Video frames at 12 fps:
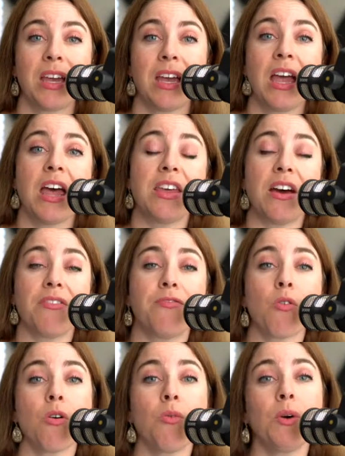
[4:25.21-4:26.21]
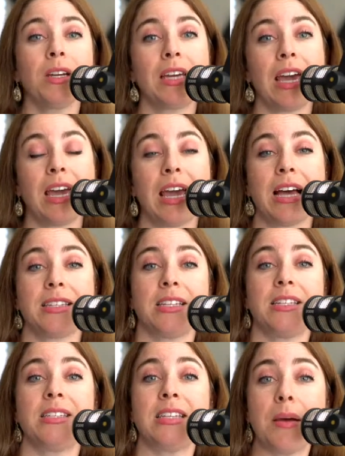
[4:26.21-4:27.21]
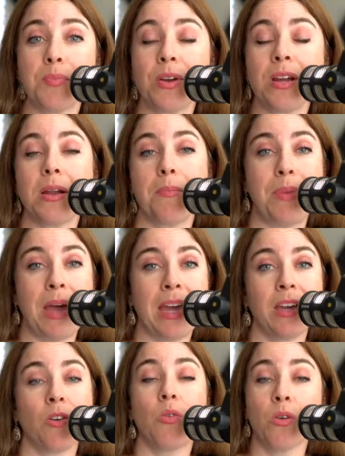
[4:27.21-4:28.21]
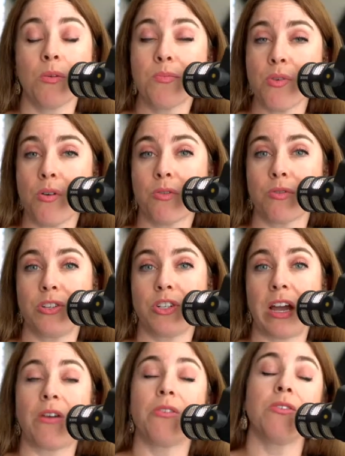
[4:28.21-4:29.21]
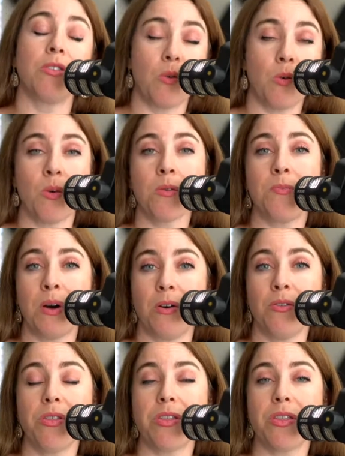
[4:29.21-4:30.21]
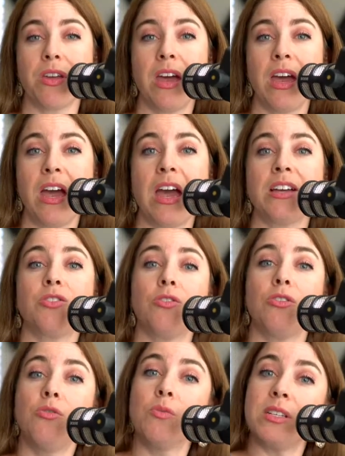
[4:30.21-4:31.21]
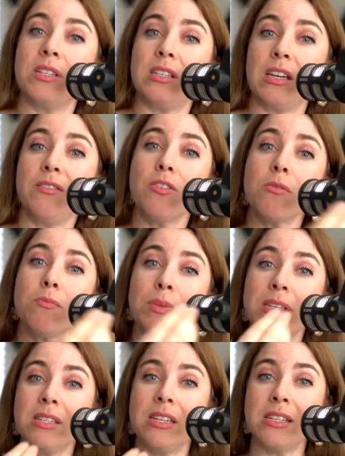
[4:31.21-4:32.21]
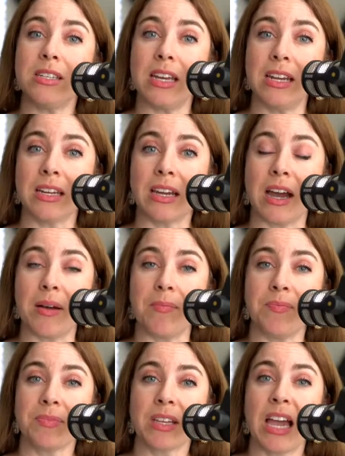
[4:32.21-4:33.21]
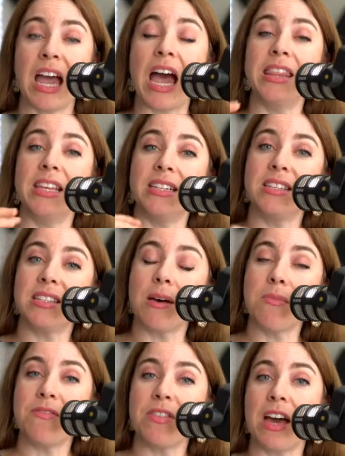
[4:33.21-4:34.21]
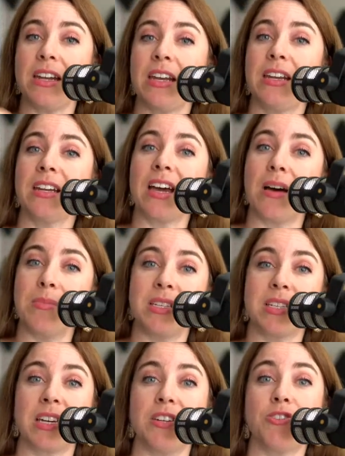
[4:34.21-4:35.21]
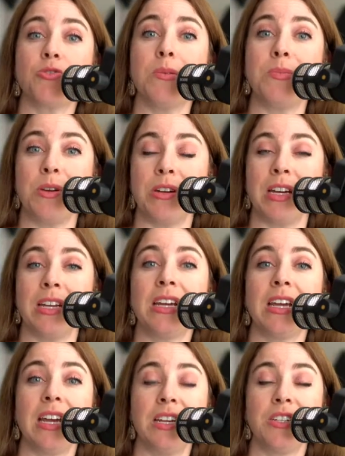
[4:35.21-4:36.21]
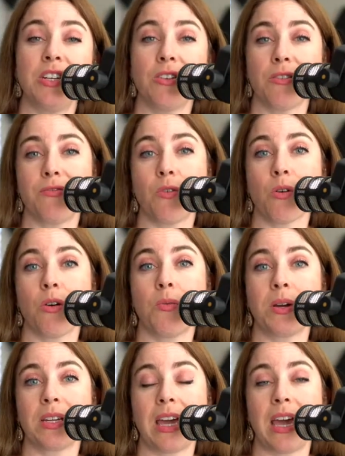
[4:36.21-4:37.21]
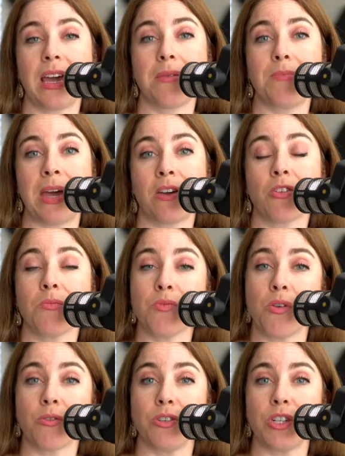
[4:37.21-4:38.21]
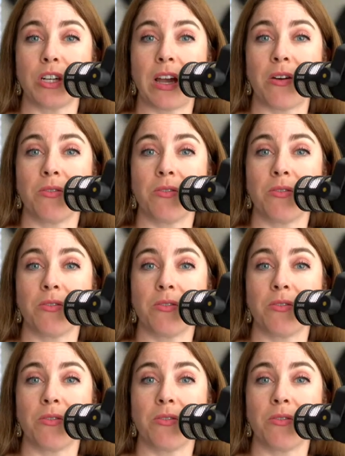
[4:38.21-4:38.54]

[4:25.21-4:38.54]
That 401k has a separate bank or brokerage account or both. So you receive your business income, and then some of that income is contributed into your 401k bank or brokerage account.